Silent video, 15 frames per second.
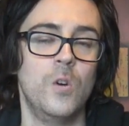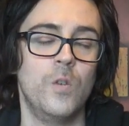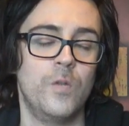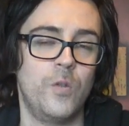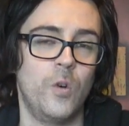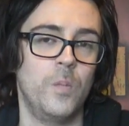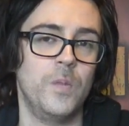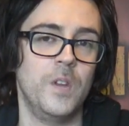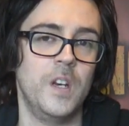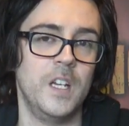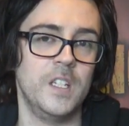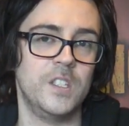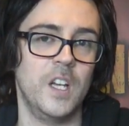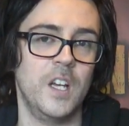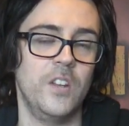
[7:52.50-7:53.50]
from the
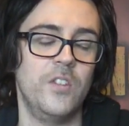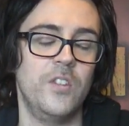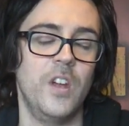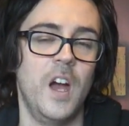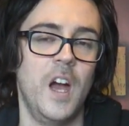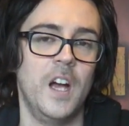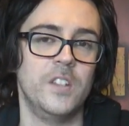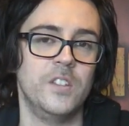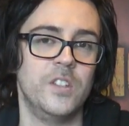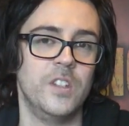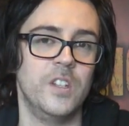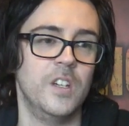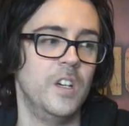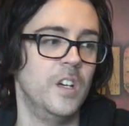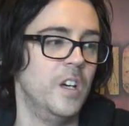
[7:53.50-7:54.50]
Night Scythe and
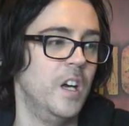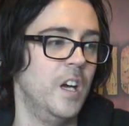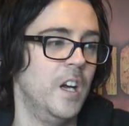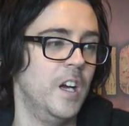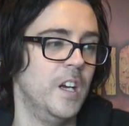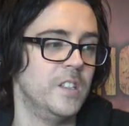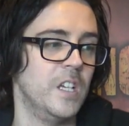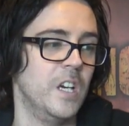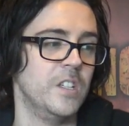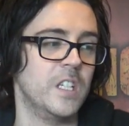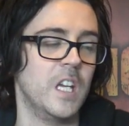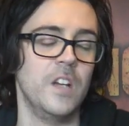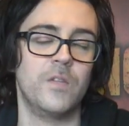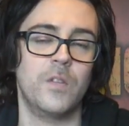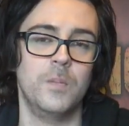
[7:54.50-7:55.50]
the
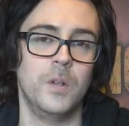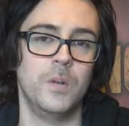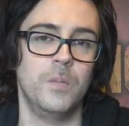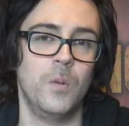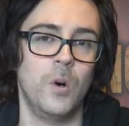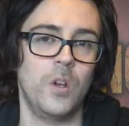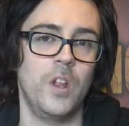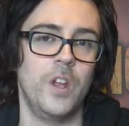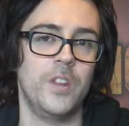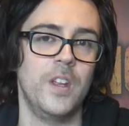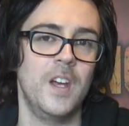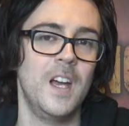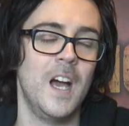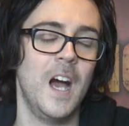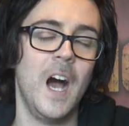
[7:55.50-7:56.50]
Eternity Gate from the monolith.
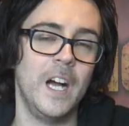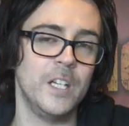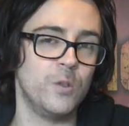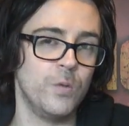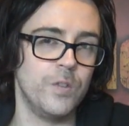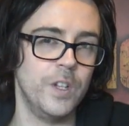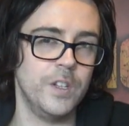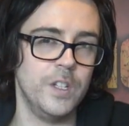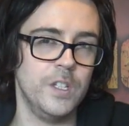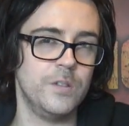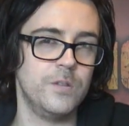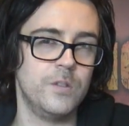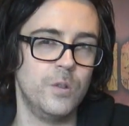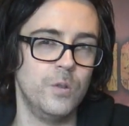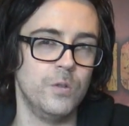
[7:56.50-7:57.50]
I don't think
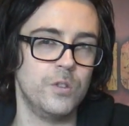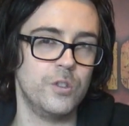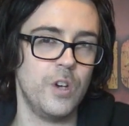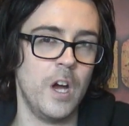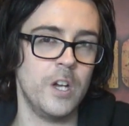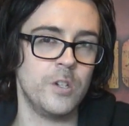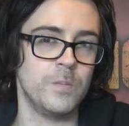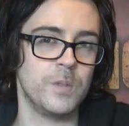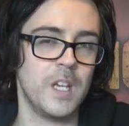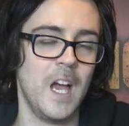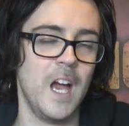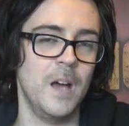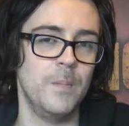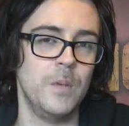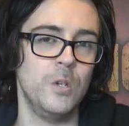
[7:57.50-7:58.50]
these 2 stratagems
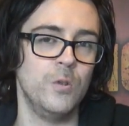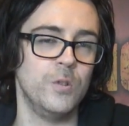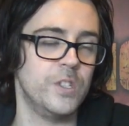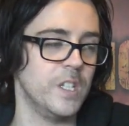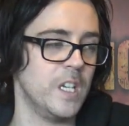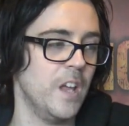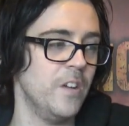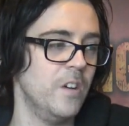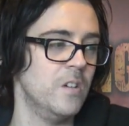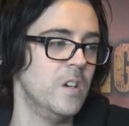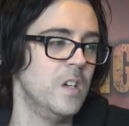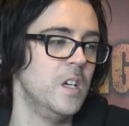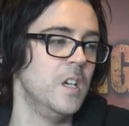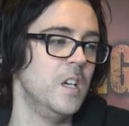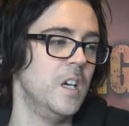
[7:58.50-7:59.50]
can be used together,
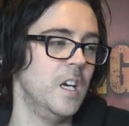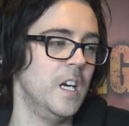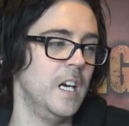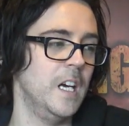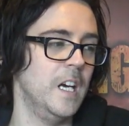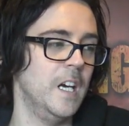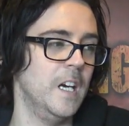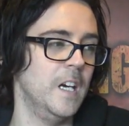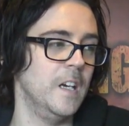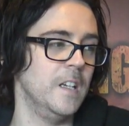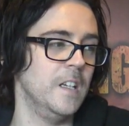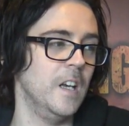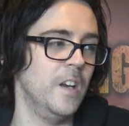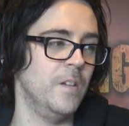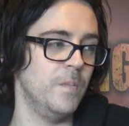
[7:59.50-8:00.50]

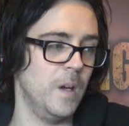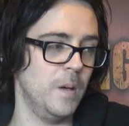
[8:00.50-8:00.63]
in